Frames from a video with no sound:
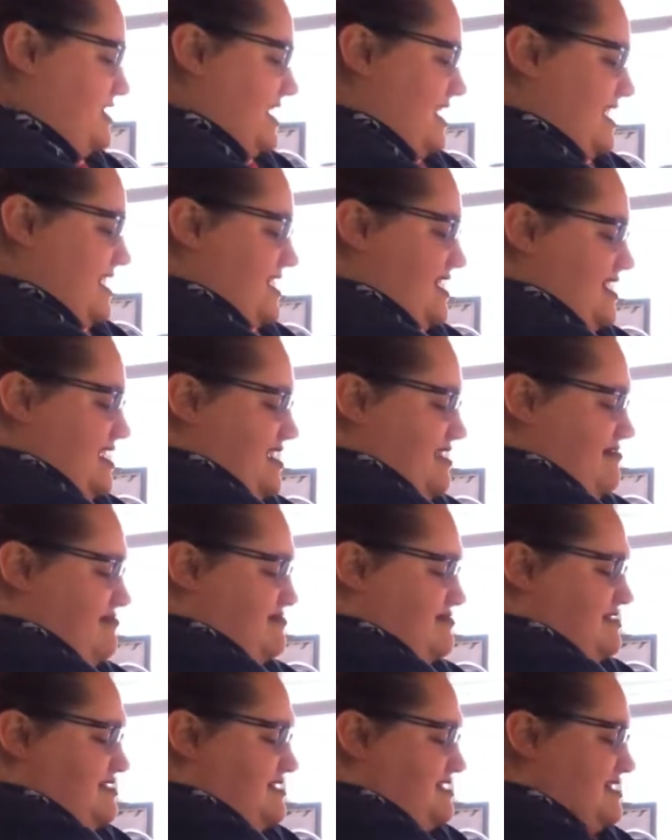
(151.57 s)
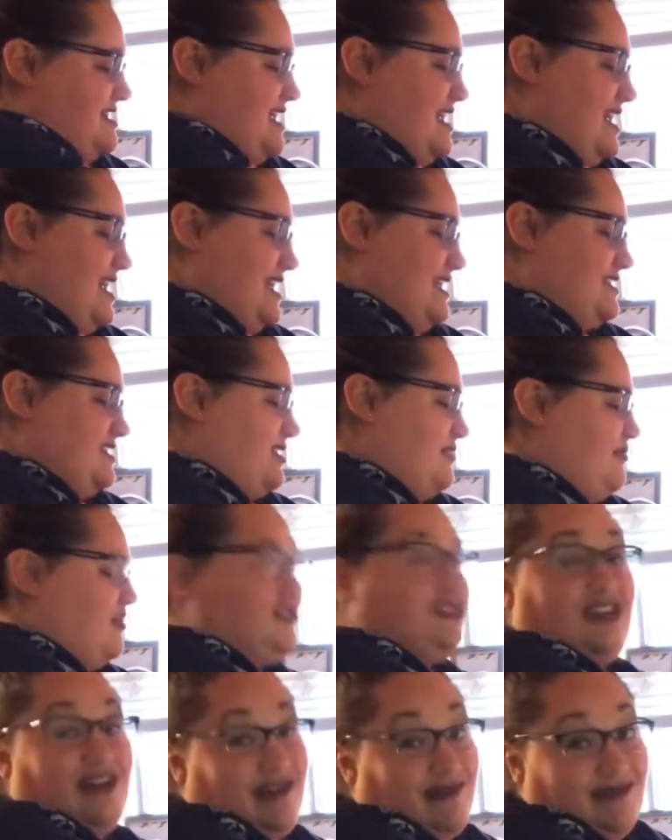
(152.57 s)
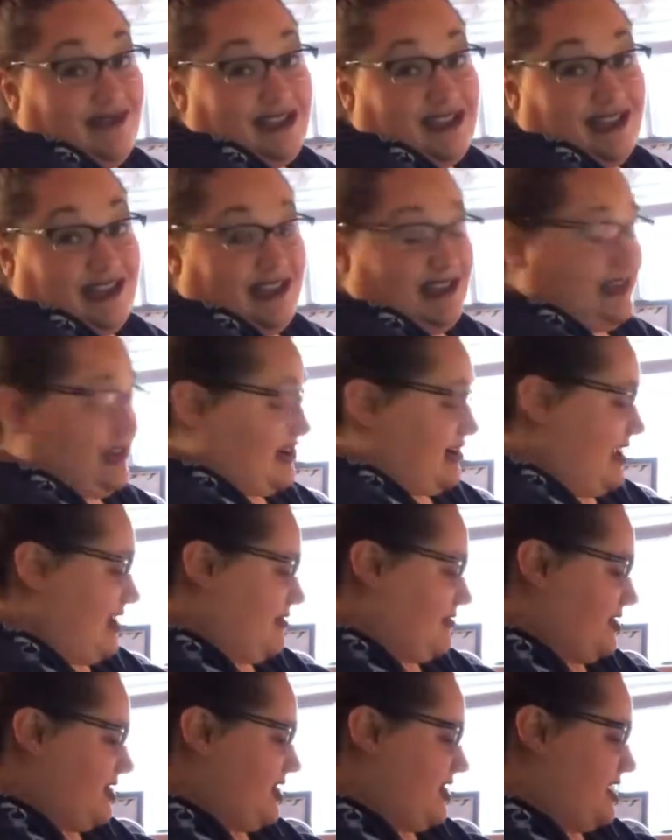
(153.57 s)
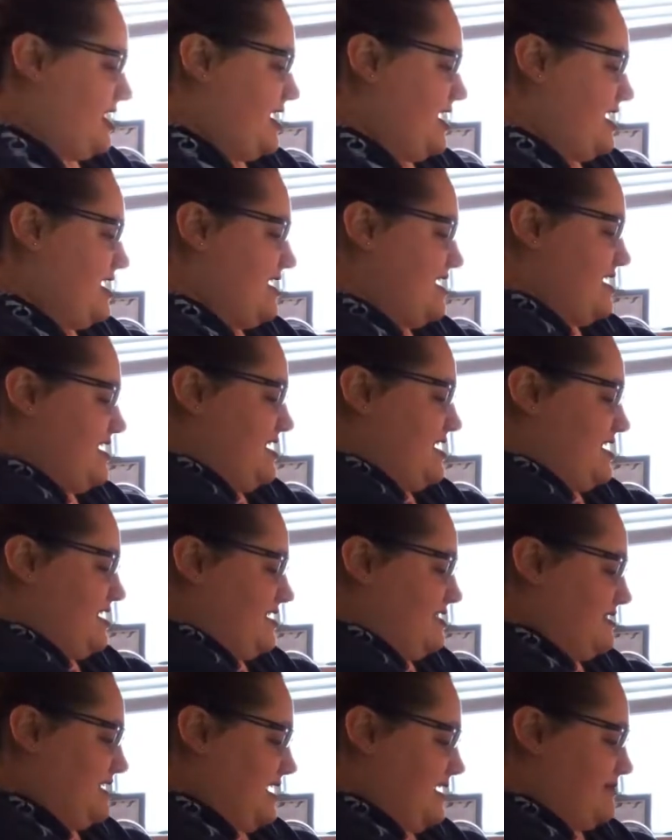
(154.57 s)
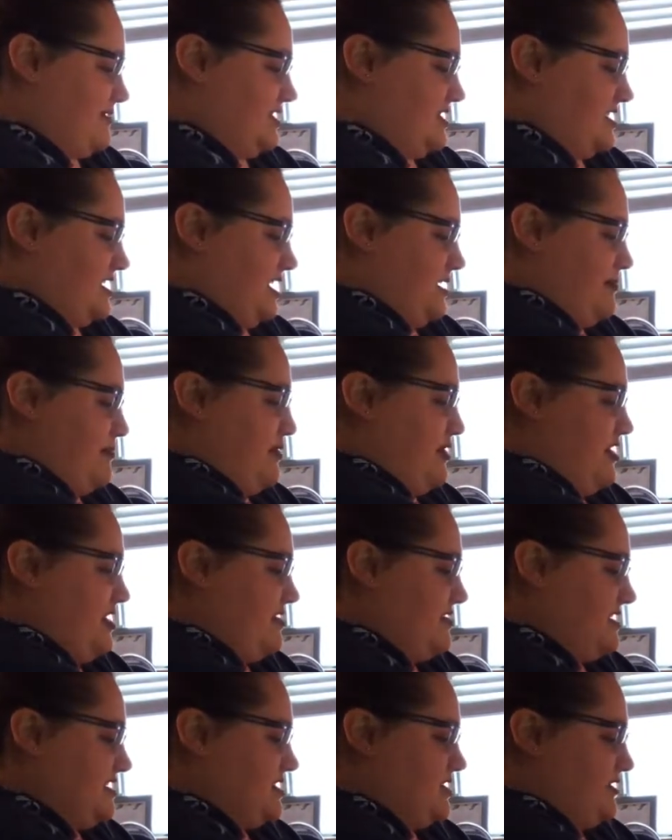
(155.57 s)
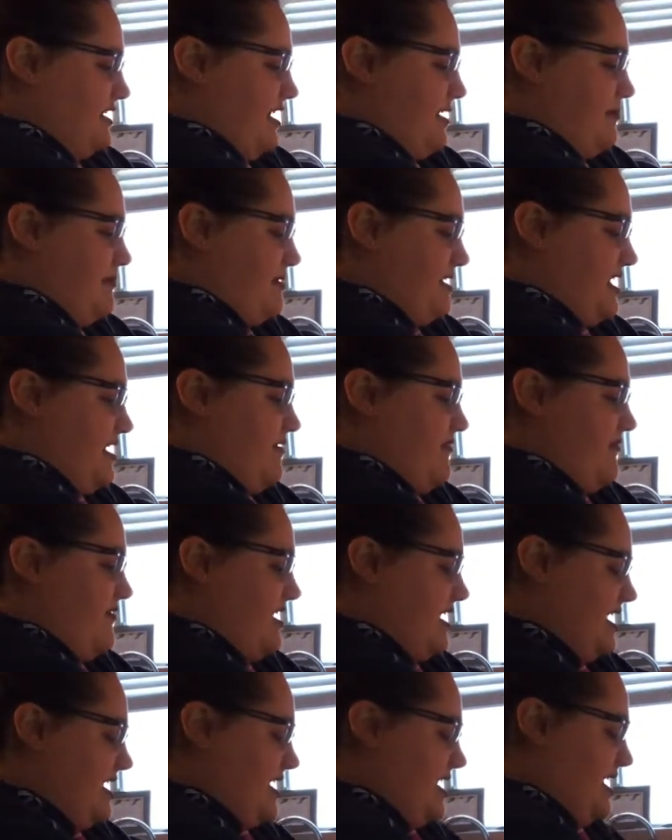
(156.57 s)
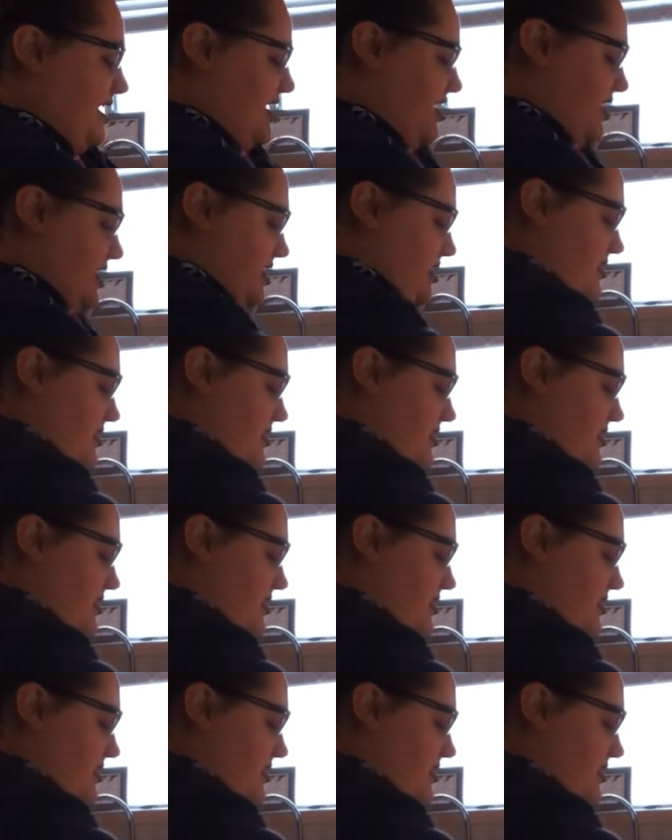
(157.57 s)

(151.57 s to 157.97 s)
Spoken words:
and it's almost always gonna turn out good. So I'm just gonna put this ground beef in here